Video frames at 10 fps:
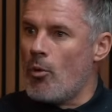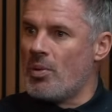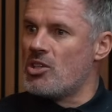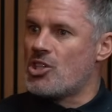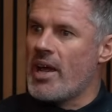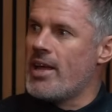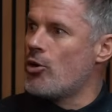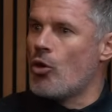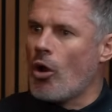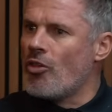up in
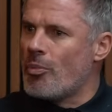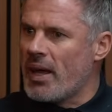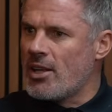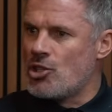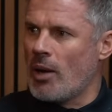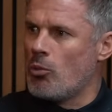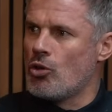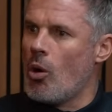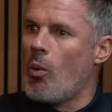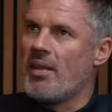training or on the pitch. I wouldn't
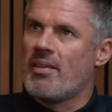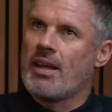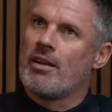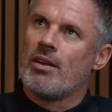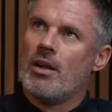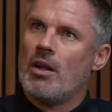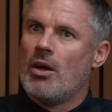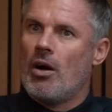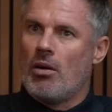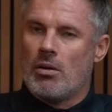go away thinking,
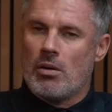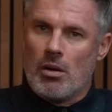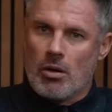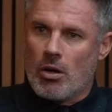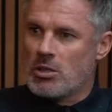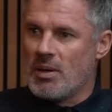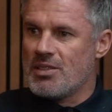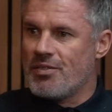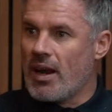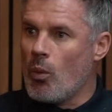oh God, I might have
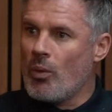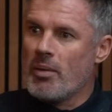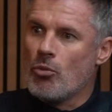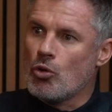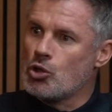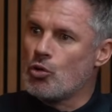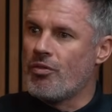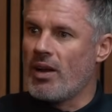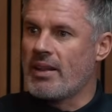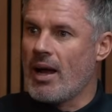fell out with him or stuff
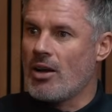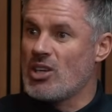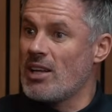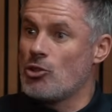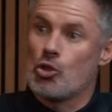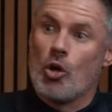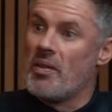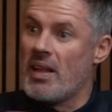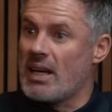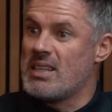like that. Because I'd just go in
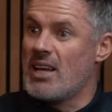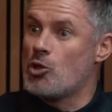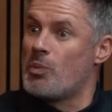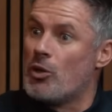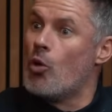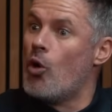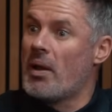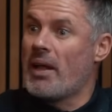the next day and just be normal